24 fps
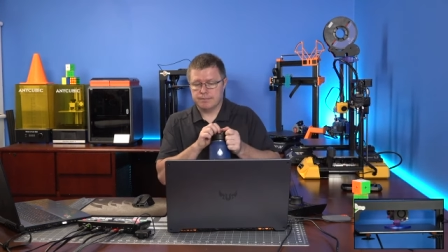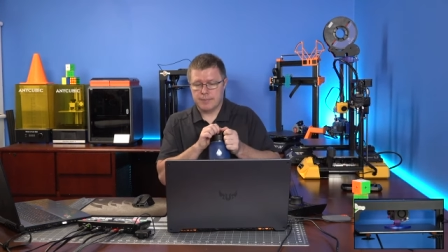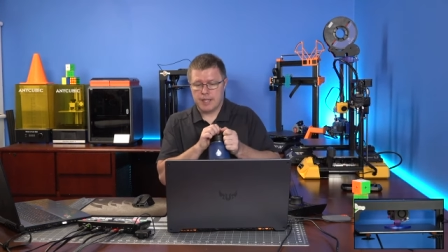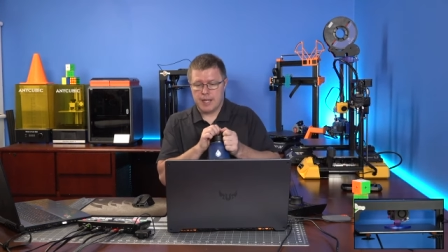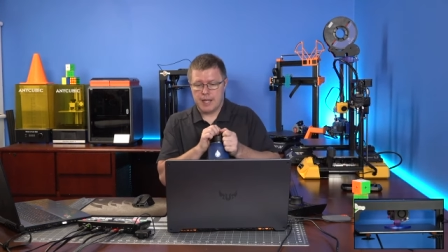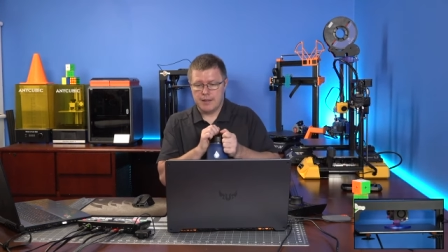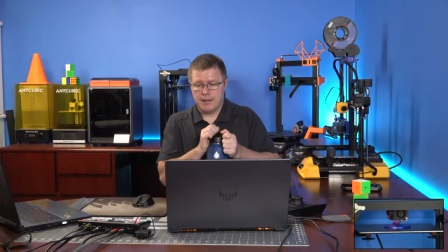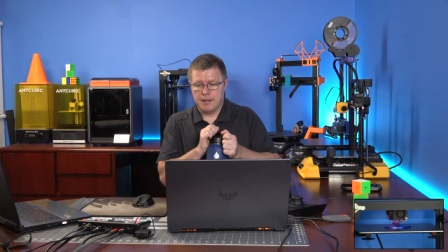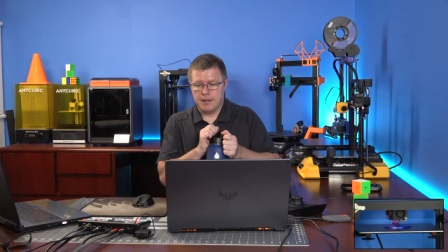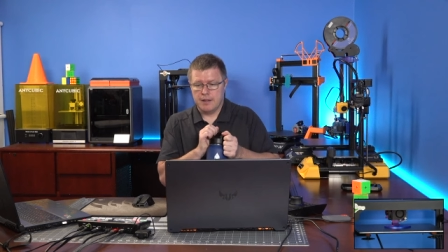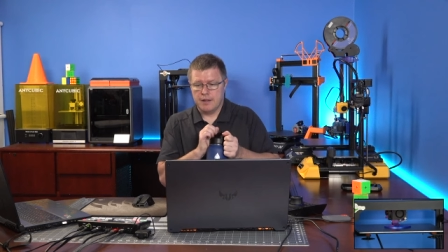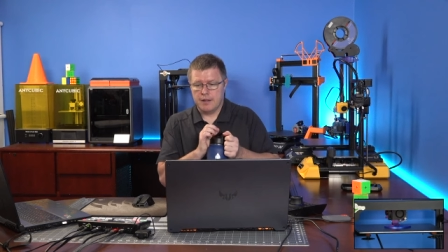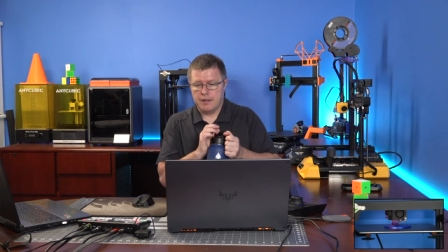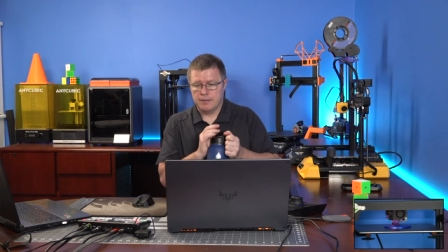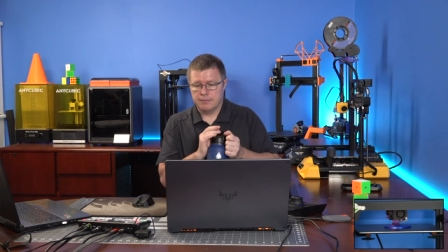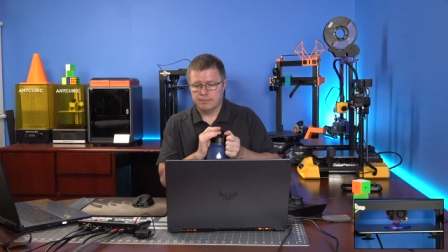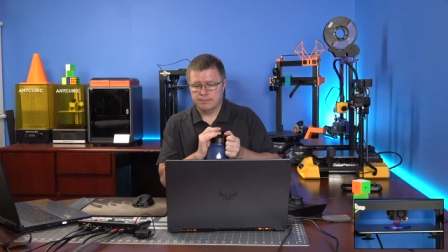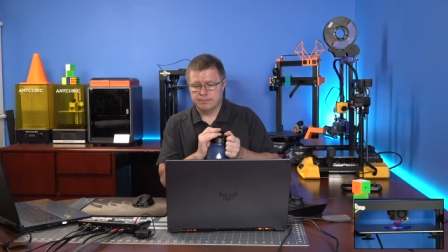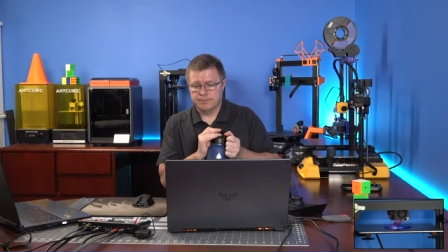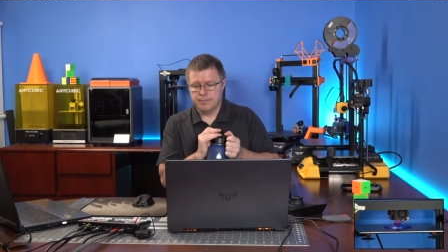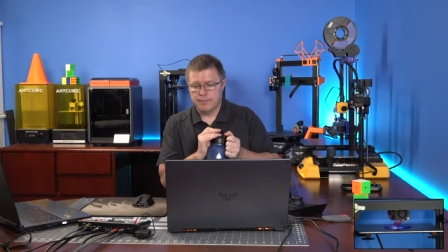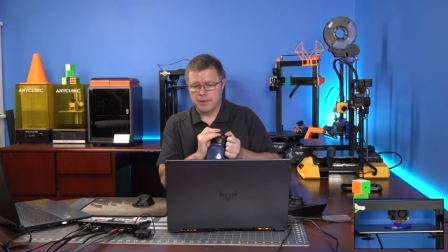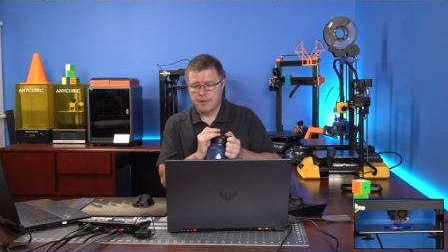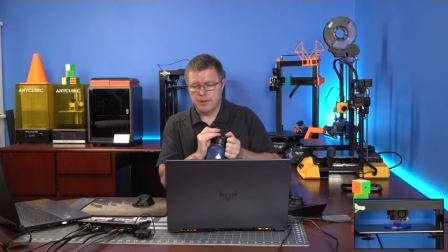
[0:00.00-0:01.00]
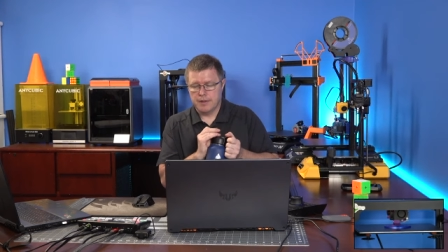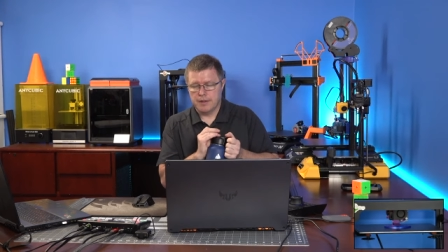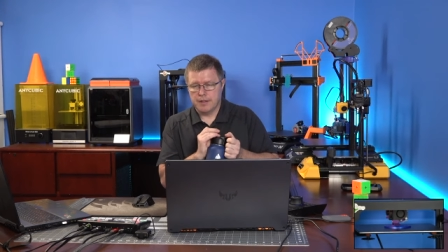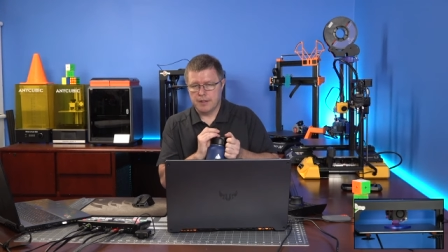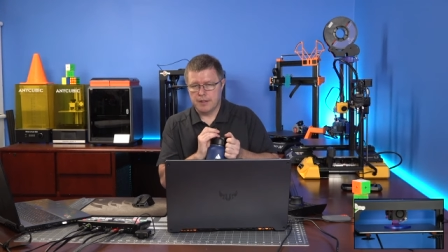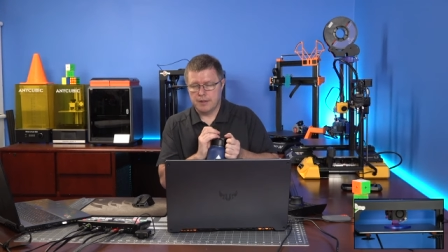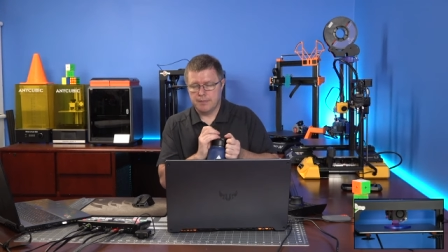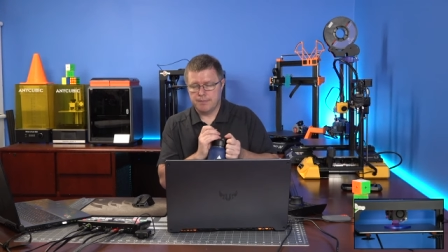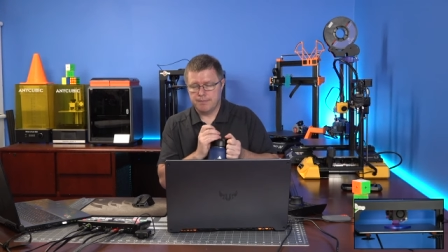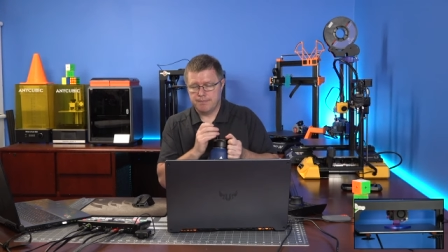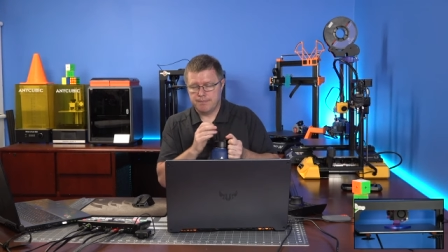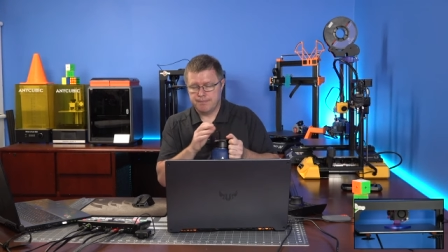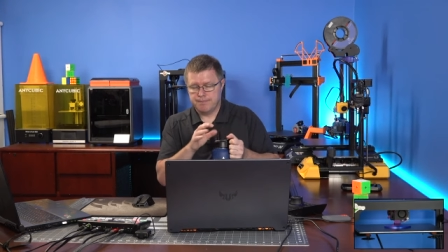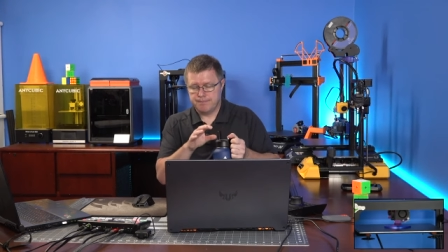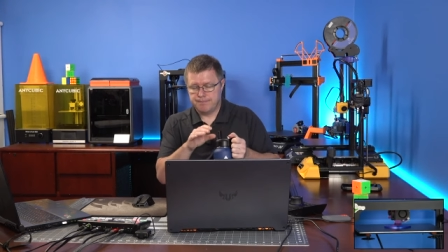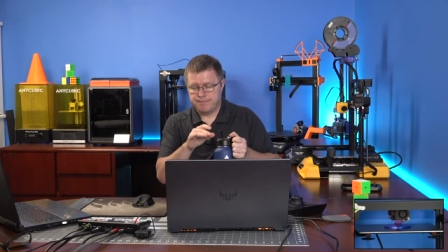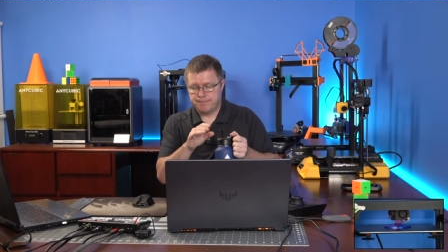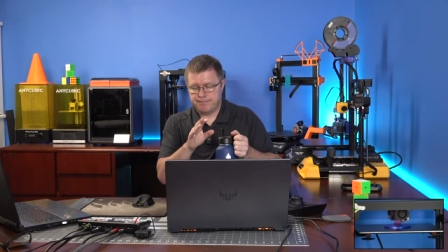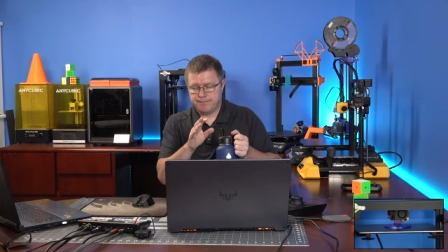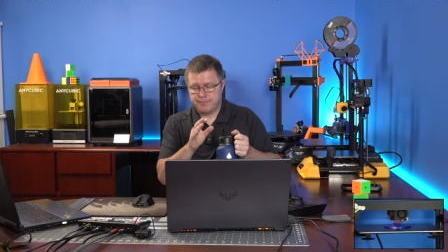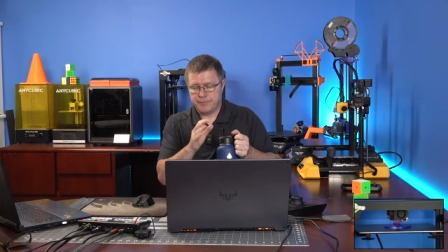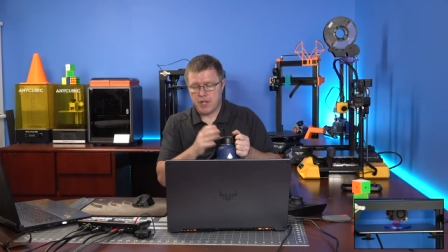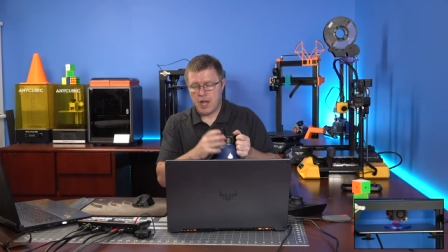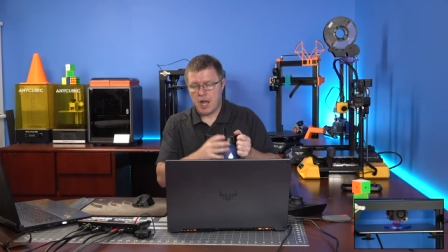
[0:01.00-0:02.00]
and the the
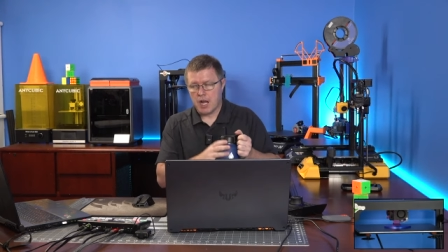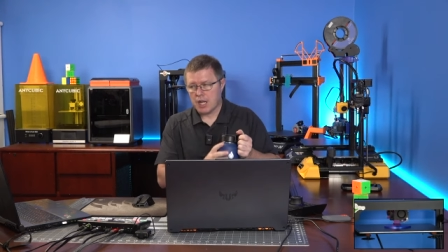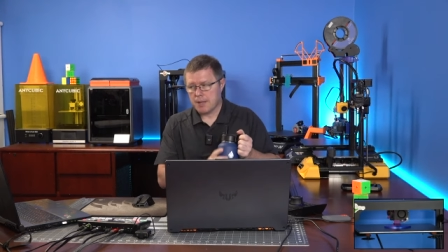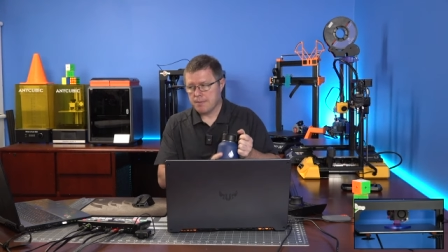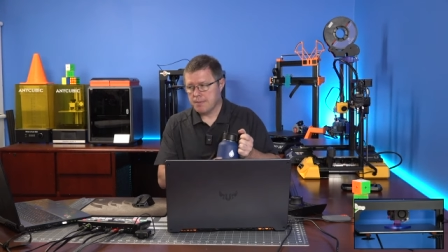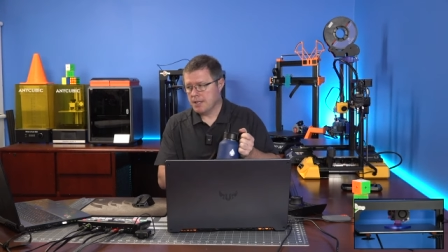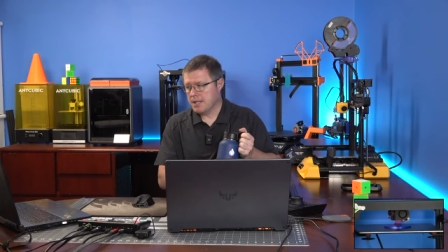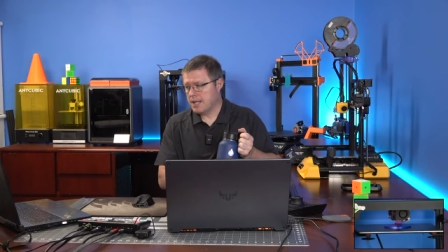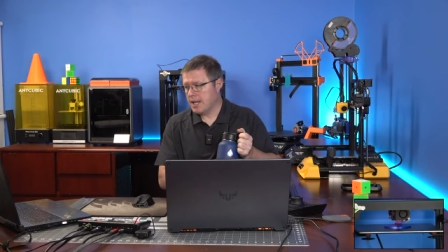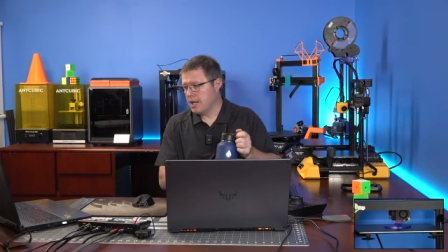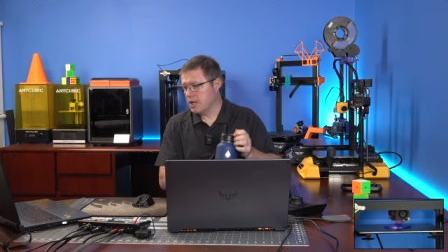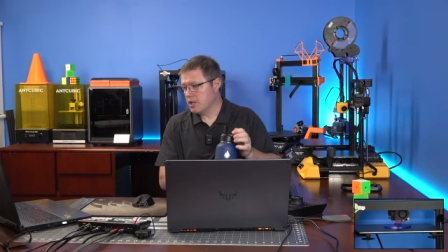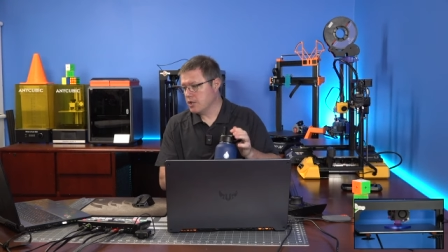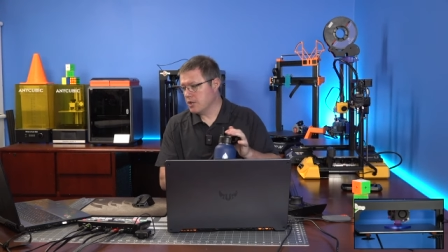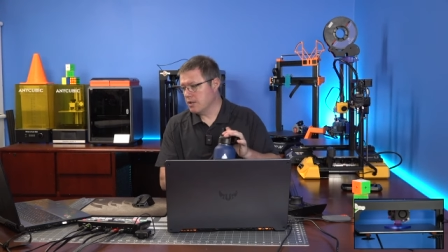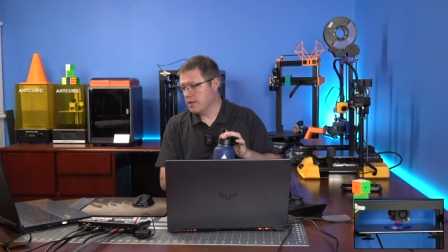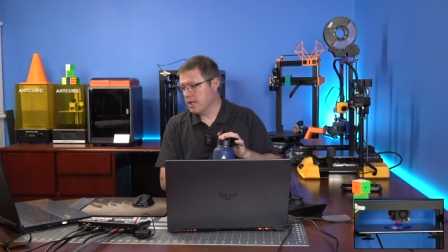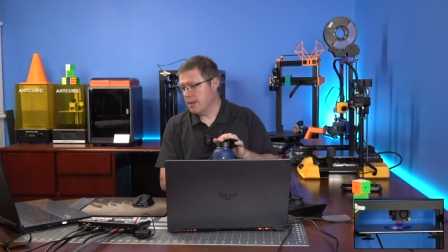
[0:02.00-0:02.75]
documentation